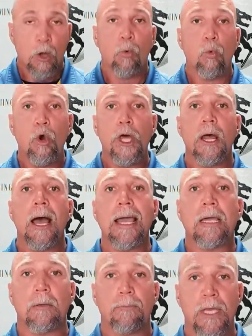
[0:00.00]
Would I
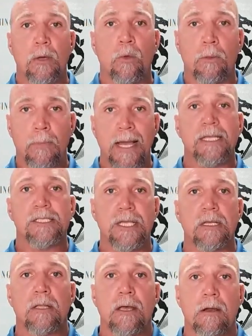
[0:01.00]
compete? Will Mike
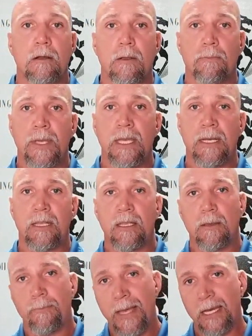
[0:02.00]
Seeklander compete in the
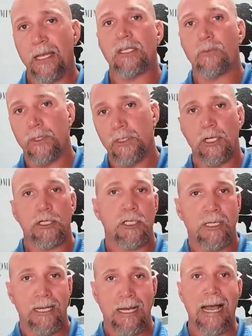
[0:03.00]
Appendix
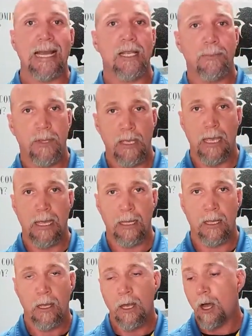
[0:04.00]
position in IDPA?
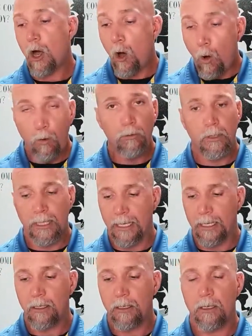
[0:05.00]

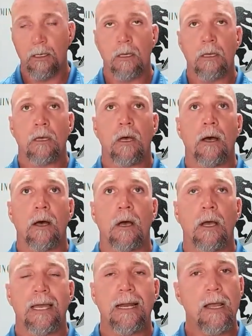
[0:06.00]
Only,
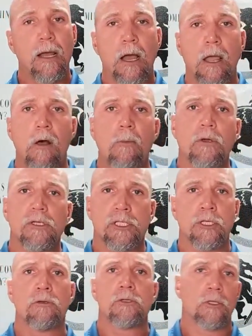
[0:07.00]
and I almost
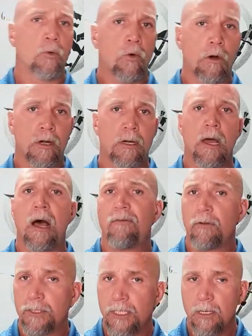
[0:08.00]
use the word
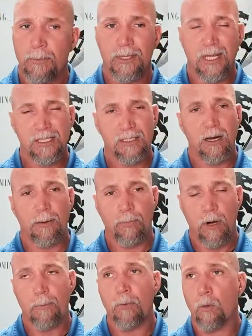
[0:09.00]
novelty, but that's not a
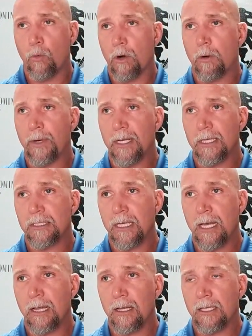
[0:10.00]
proper word because
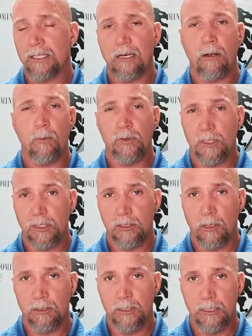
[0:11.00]
that almost
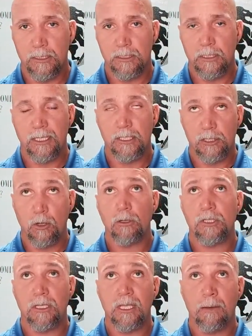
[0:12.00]

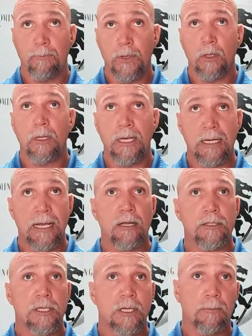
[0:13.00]
insults the ability now
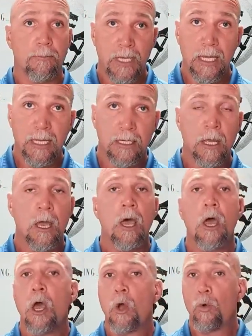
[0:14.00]
to compete
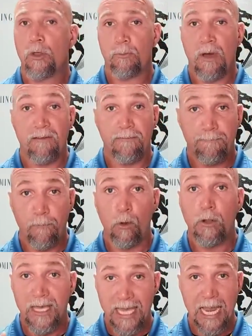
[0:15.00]
with my
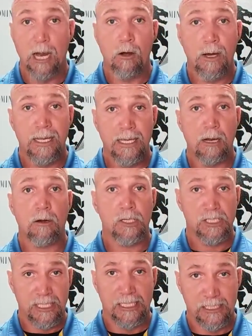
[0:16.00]
full carry gear
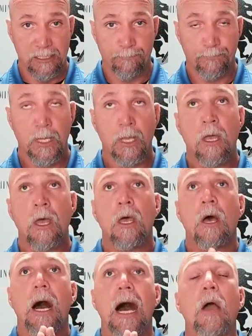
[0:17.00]
system.
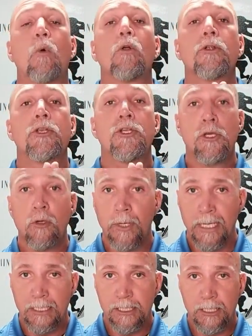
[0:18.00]
I will do
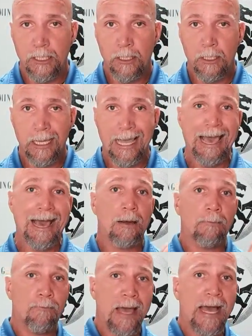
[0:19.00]
it
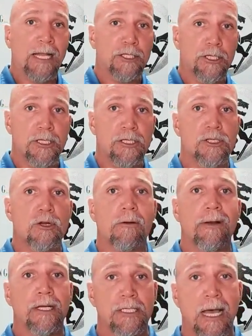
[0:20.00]
at matches
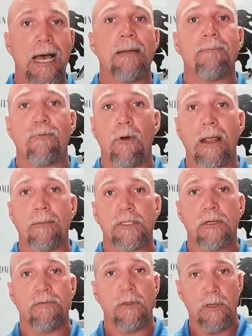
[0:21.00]
during time frames
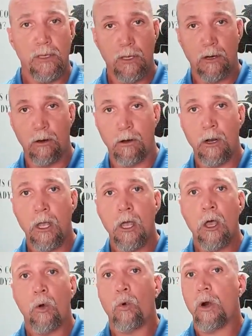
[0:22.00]
of the year
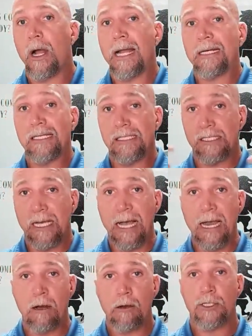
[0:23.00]
where I
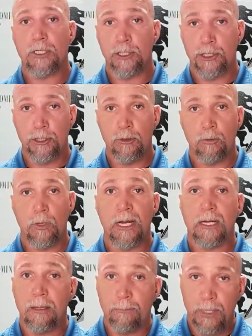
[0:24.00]
desire to shoot
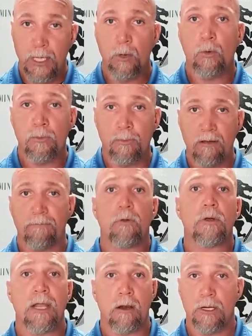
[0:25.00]
and compete with my
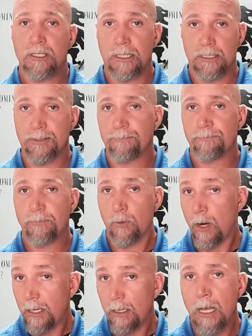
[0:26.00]
full carry system,
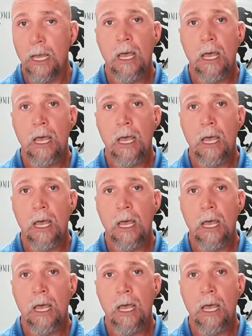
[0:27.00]
right?